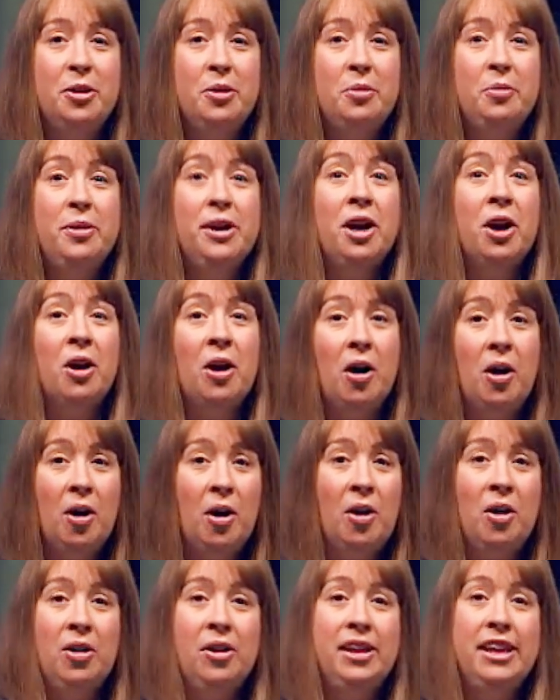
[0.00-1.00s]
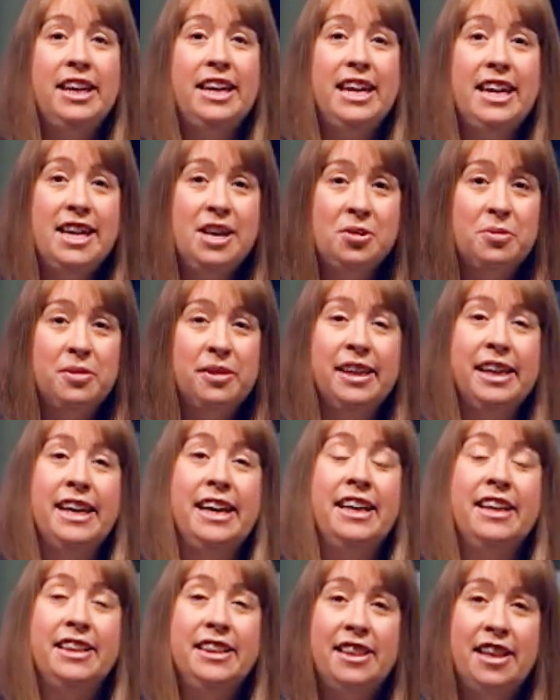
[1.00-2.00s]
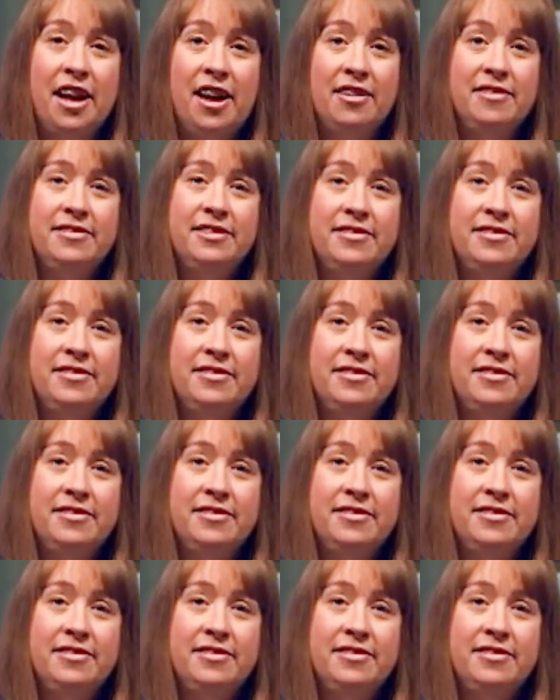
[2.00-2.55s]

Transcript: we are all equally loved.